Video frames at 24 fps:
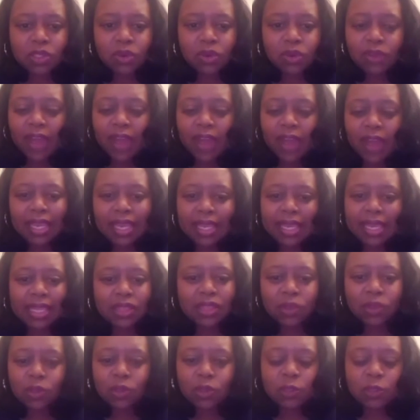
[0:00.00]
so if I can
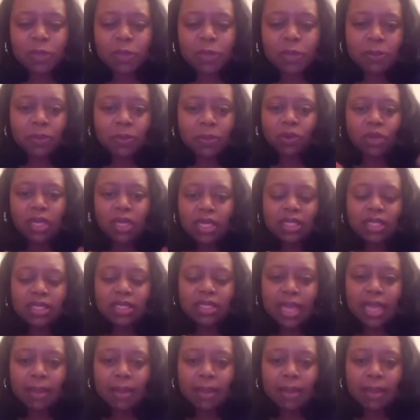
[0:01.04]
get those people